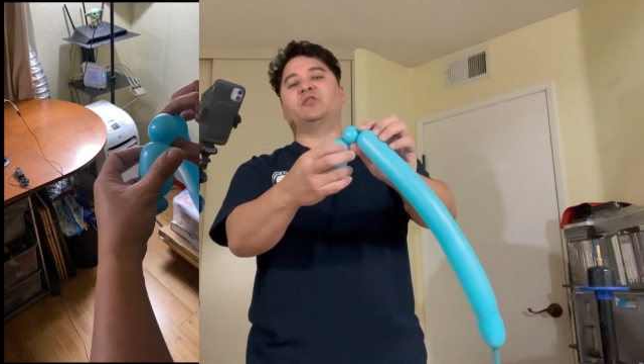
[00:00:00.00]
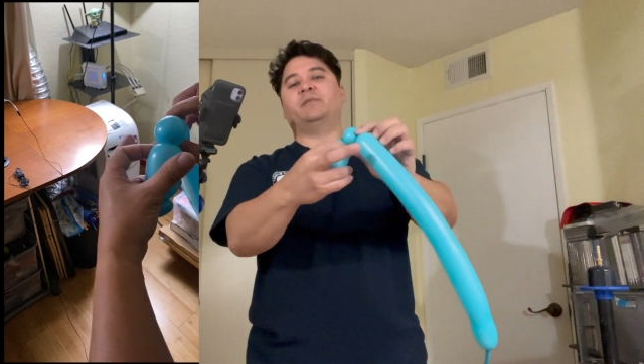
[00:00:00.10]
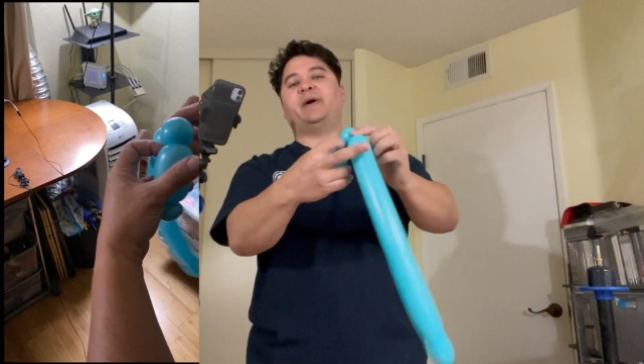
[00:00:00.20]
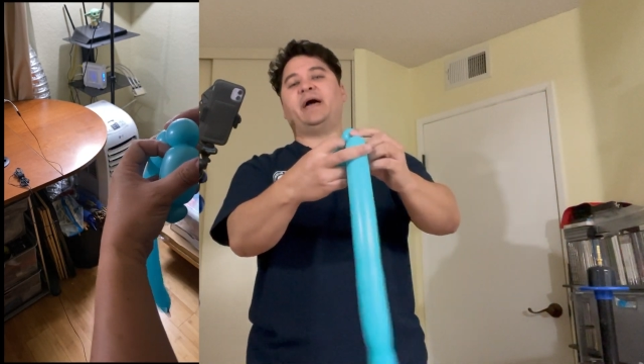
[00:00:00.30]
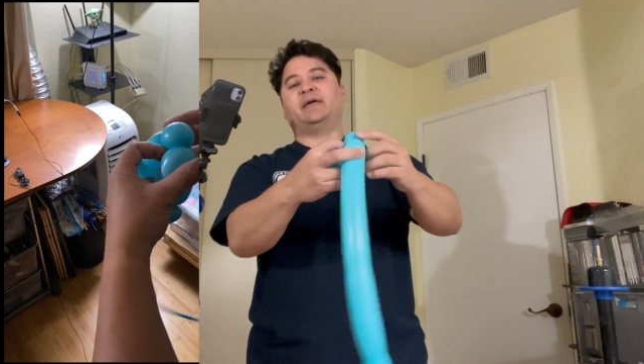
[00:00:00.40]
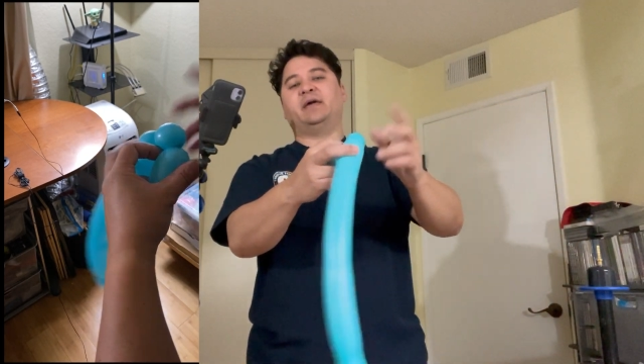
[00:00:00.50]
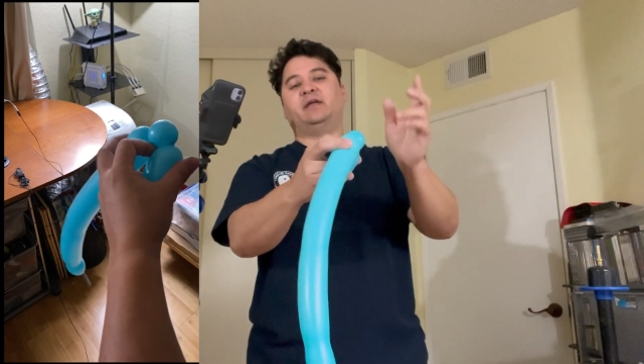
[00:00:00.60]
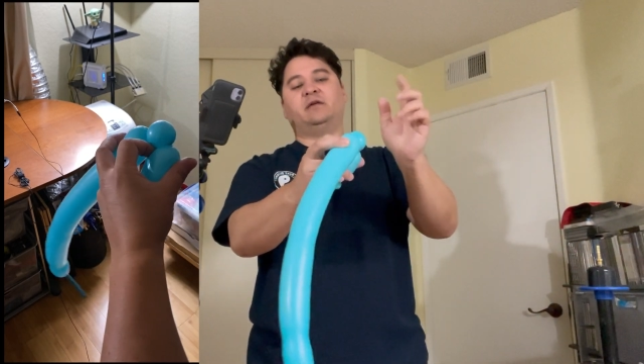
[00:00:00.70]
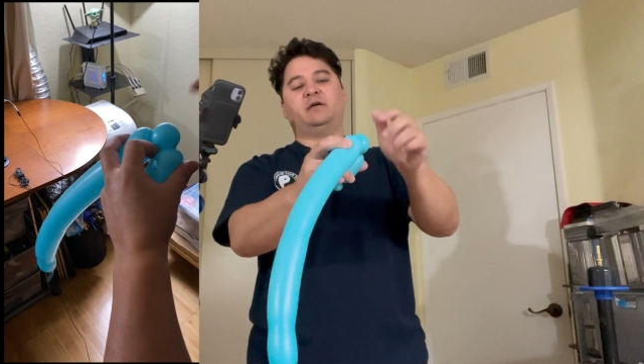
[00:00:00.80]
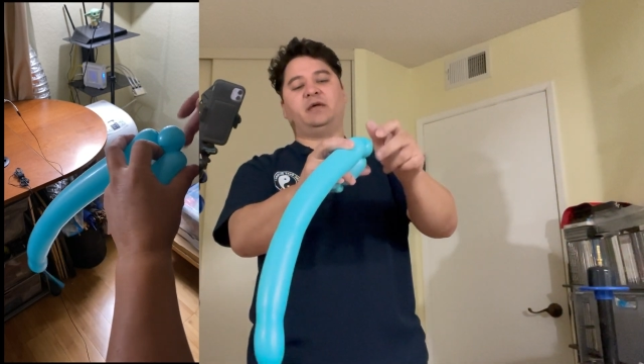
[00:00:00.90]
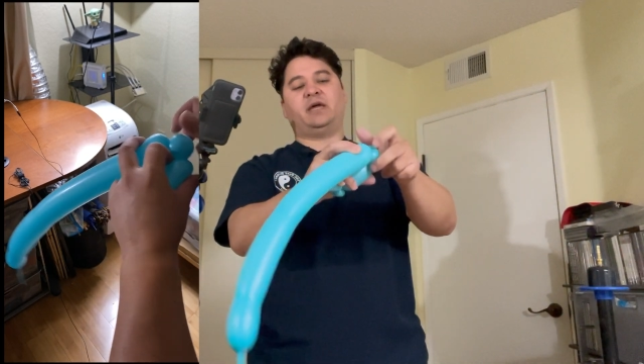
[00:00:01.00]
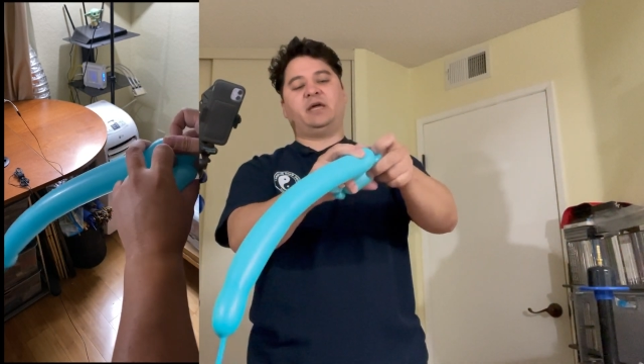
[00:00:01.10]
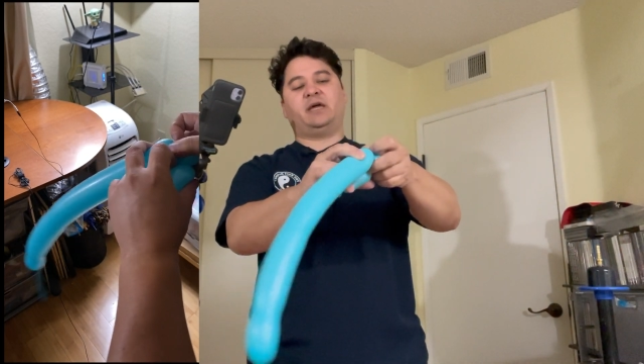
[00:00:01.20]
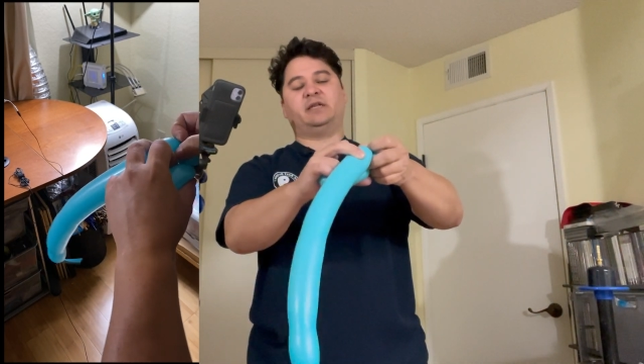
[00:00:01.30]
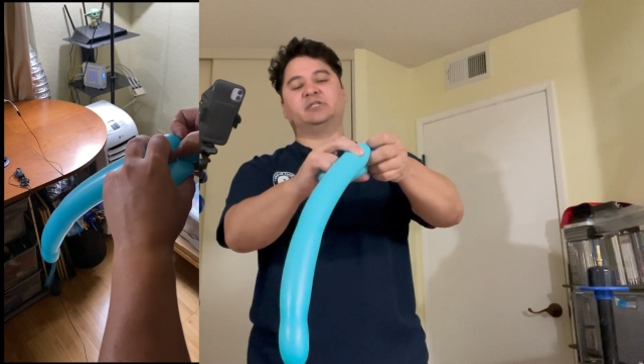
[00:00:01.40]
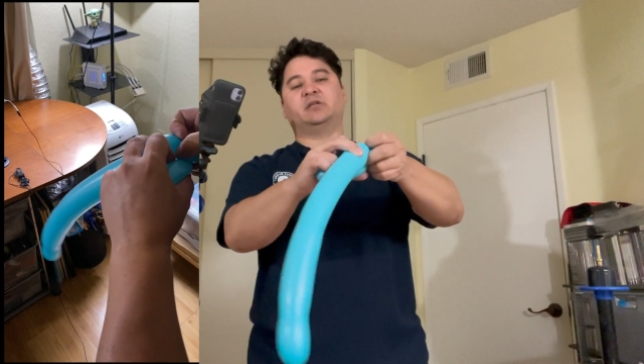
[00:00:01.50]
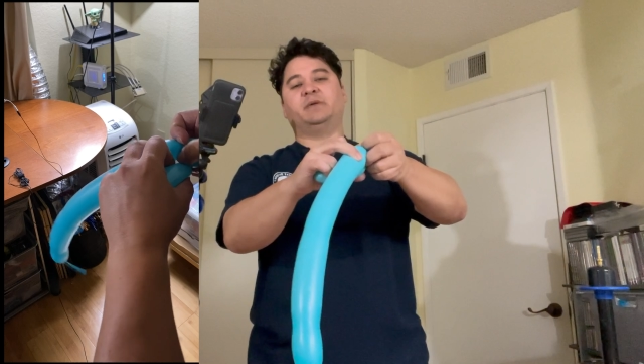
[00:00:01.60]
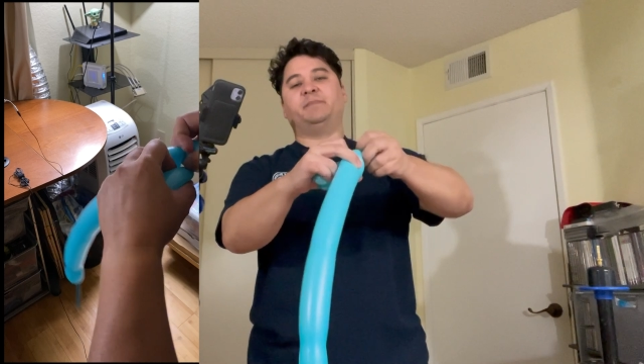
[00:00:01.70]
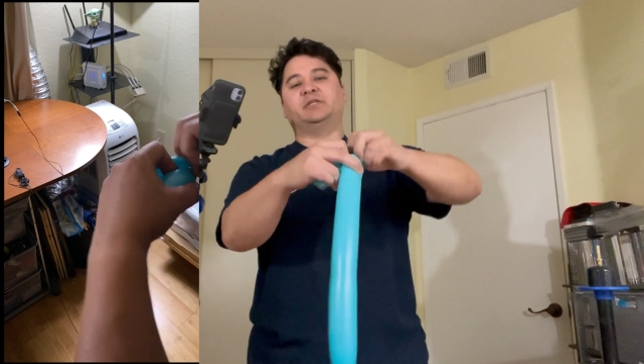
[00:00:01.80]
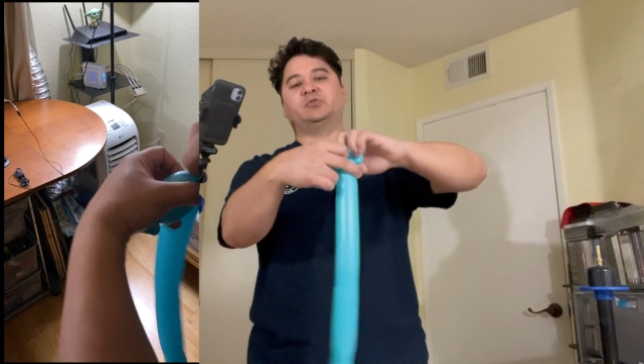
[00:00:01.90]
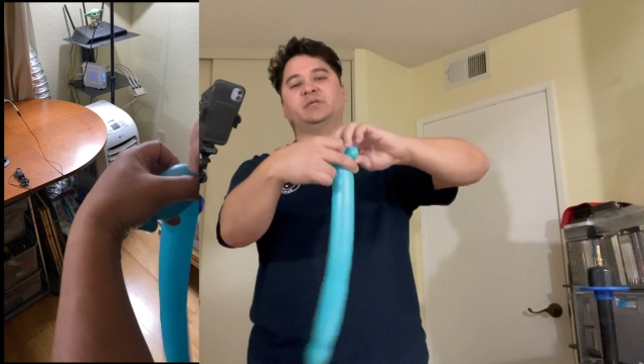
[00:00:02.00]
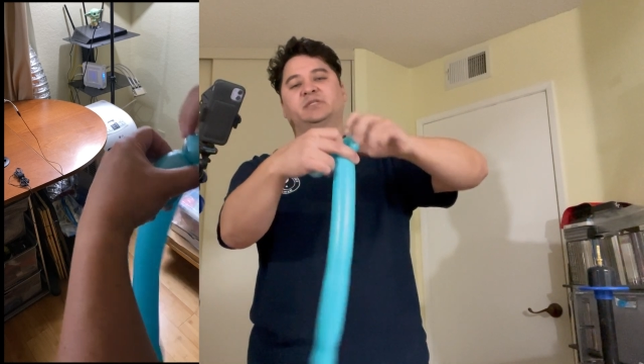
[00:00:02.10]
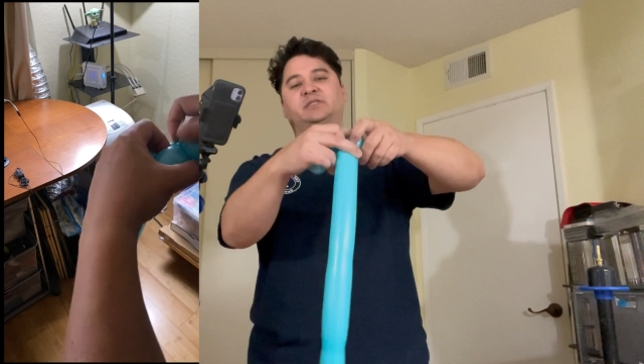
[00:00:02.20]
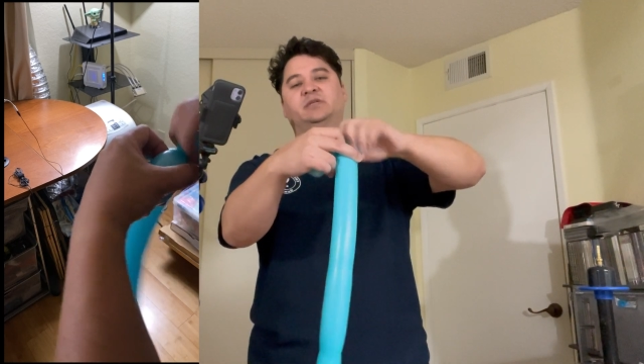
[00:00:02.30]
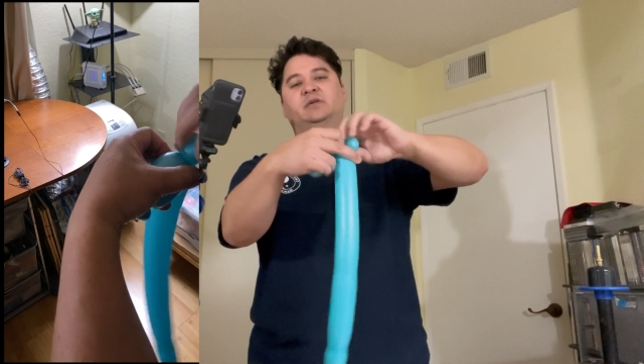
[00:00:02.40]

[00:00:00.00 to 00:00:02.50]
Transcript: the back end, and it's going to be a pinch twist.